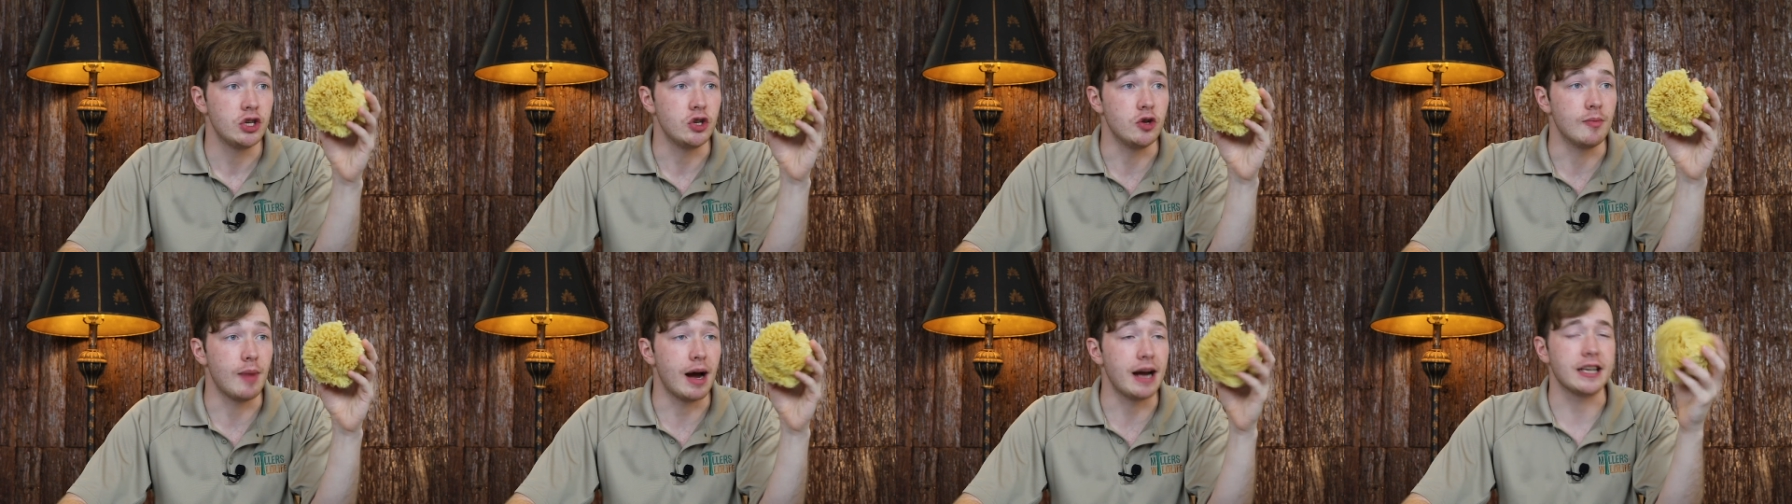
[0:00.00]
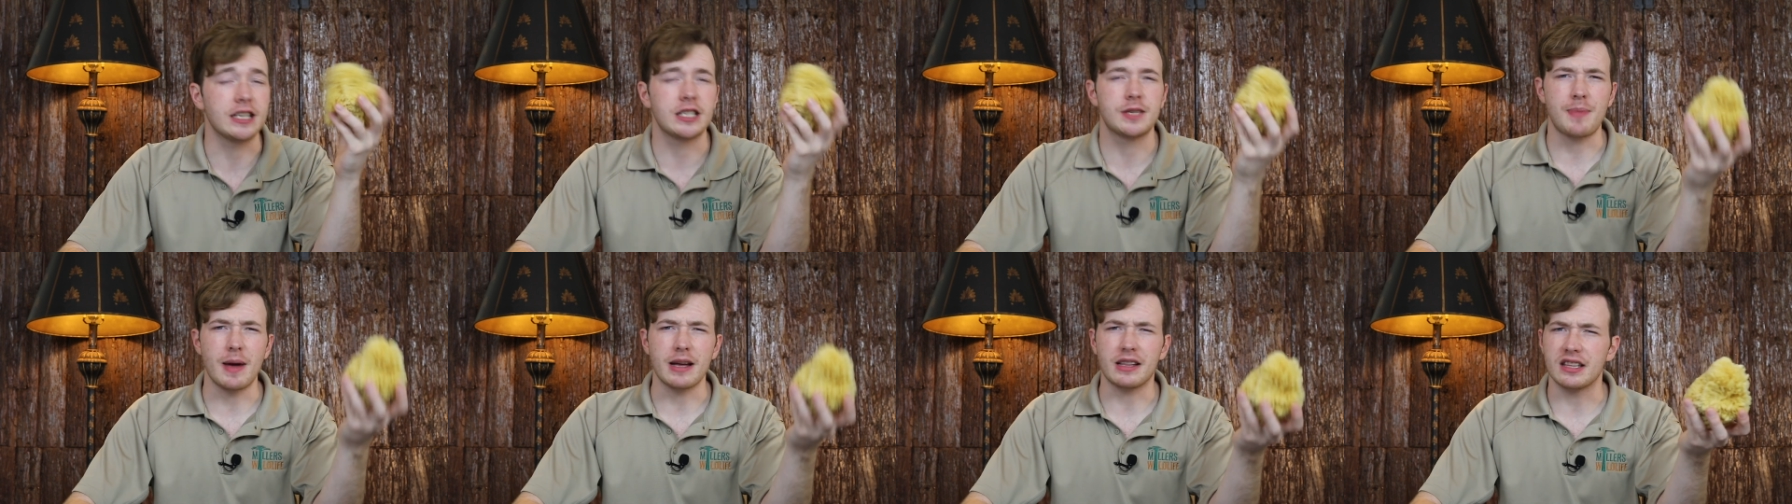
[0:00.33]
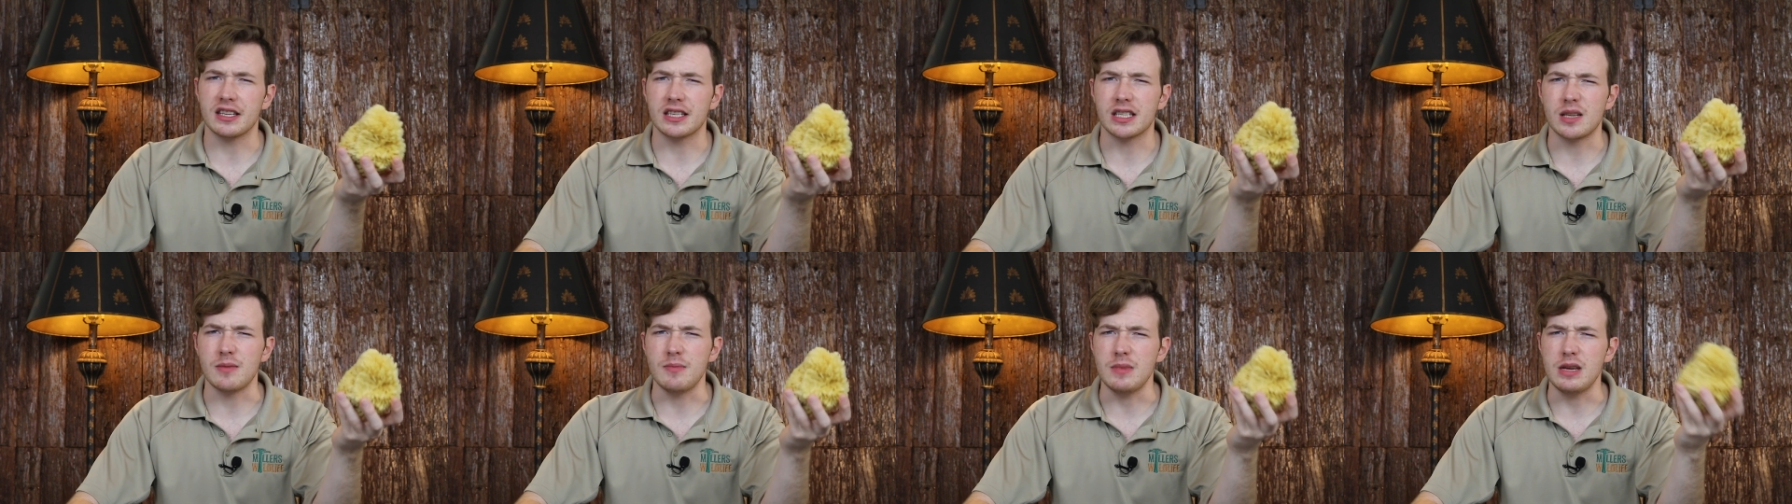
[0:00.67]
You might
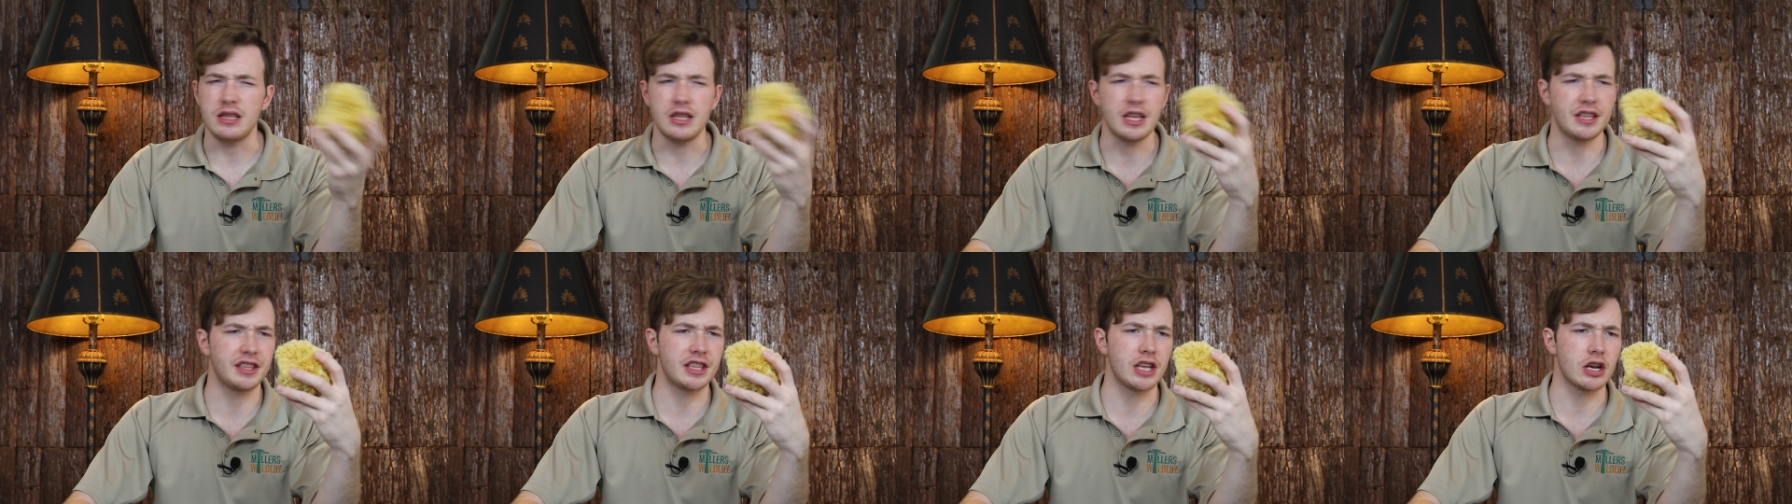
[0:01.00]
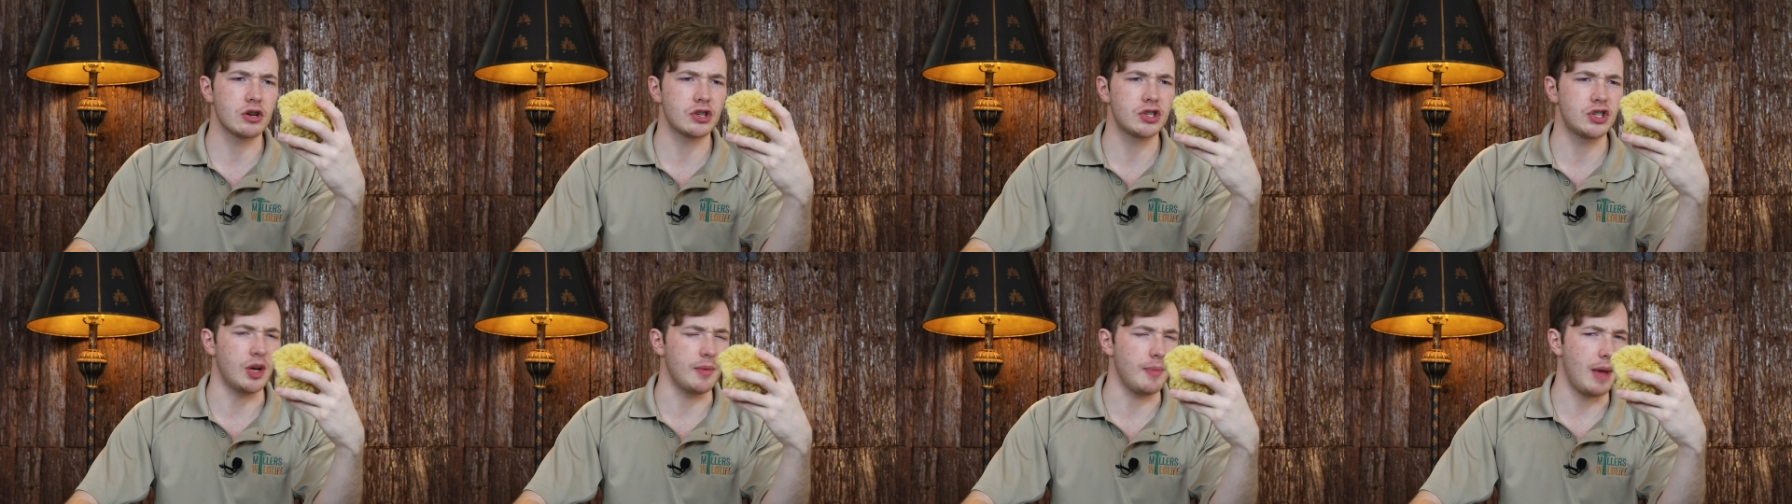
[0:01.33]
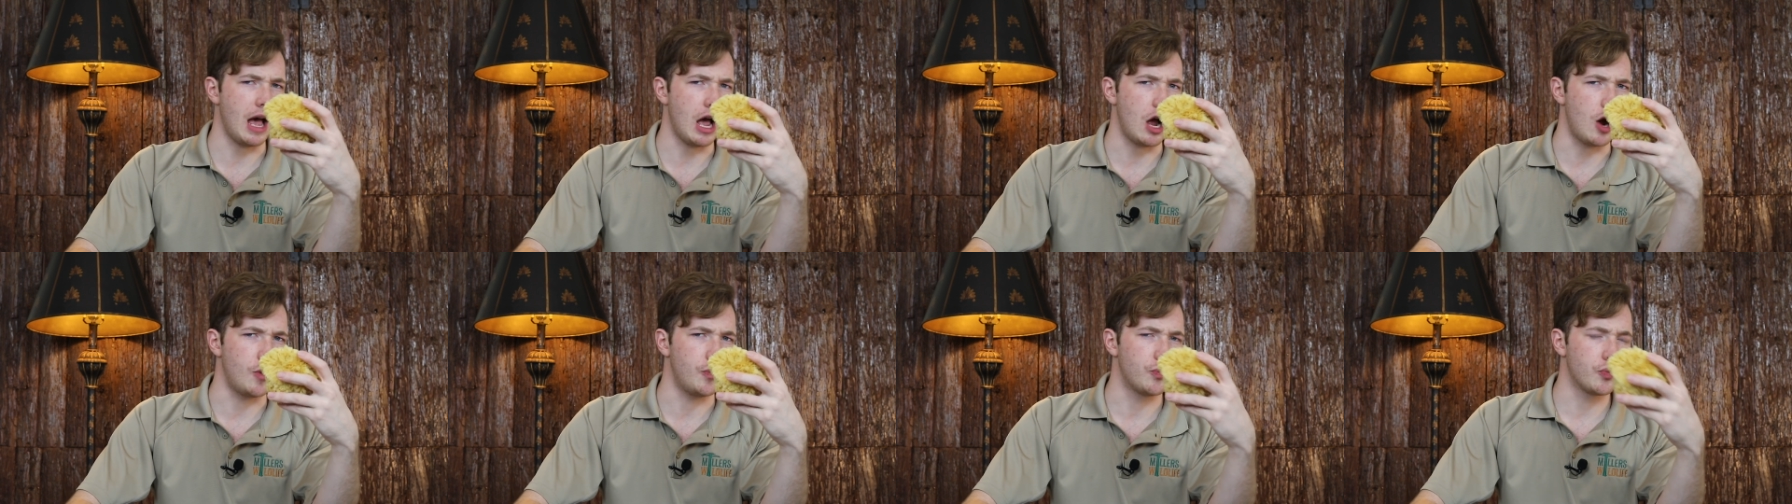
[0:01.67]
expect this to mean that they're
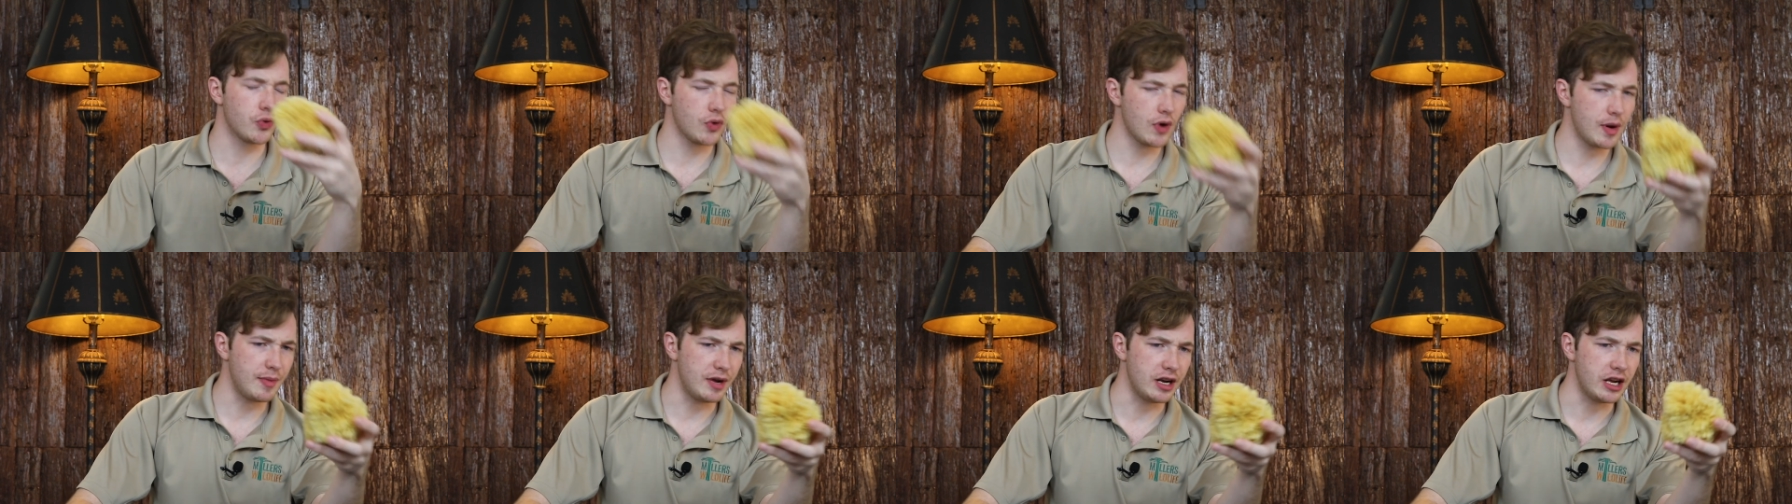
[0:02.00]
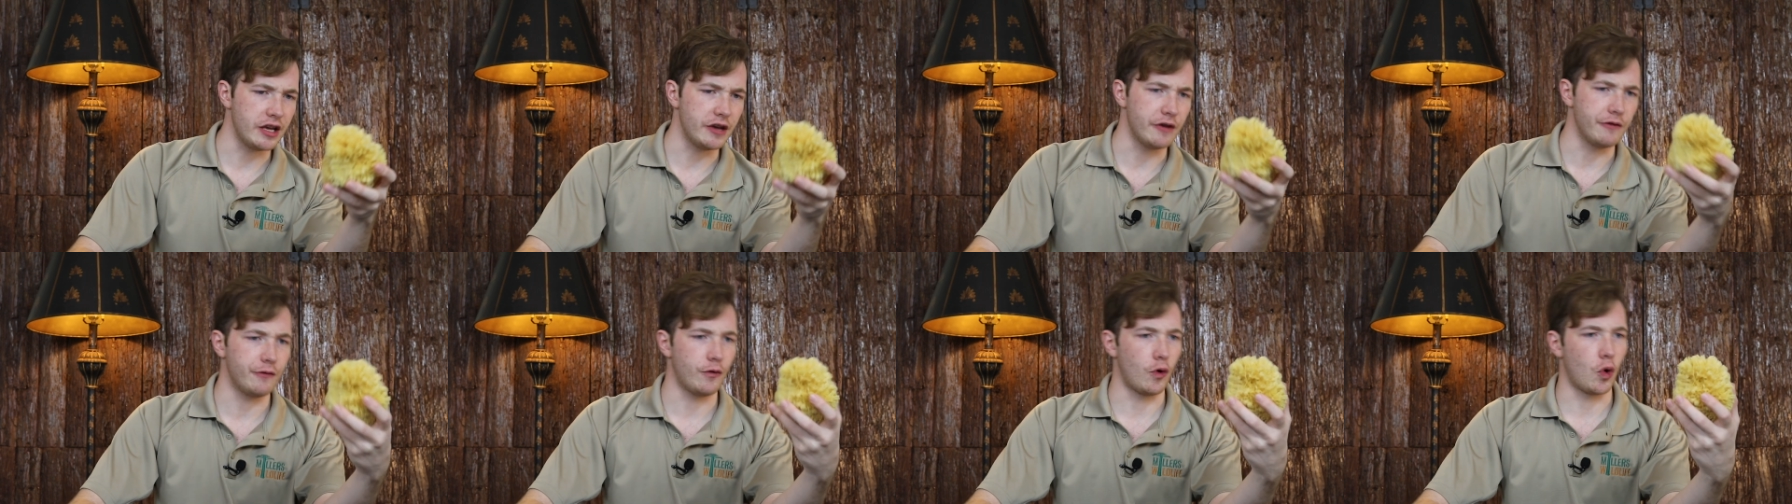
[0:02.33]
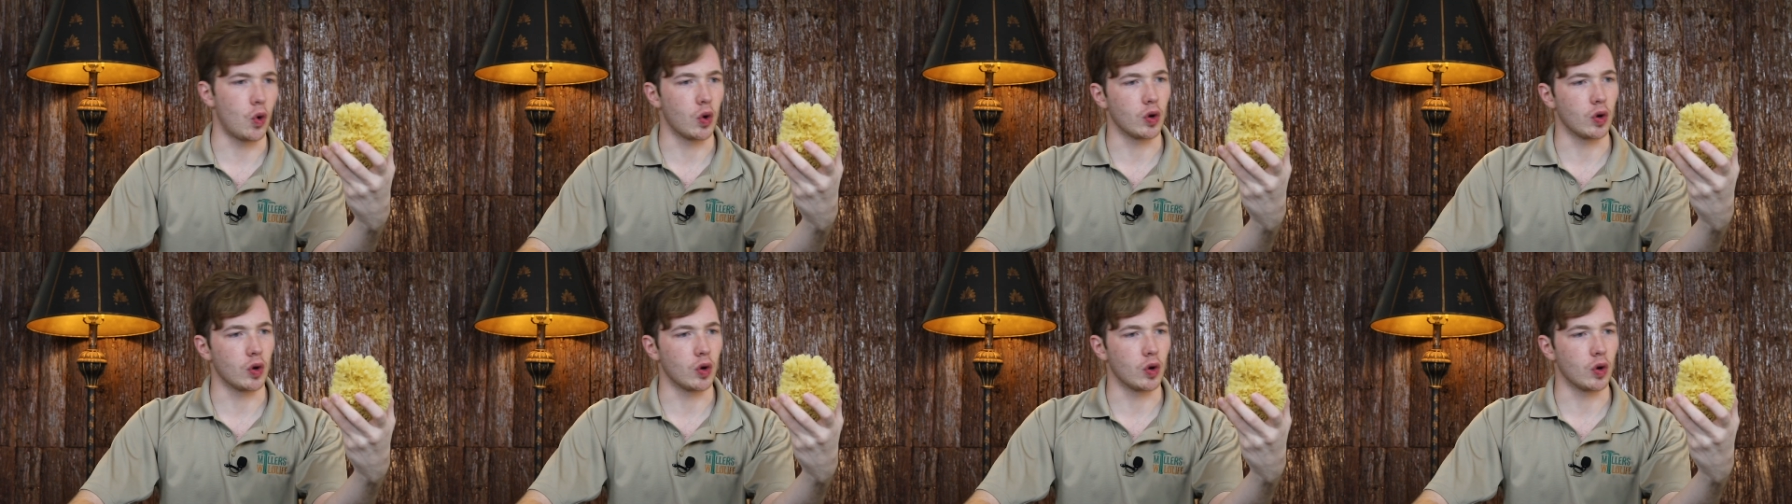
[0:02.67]
somehow primitive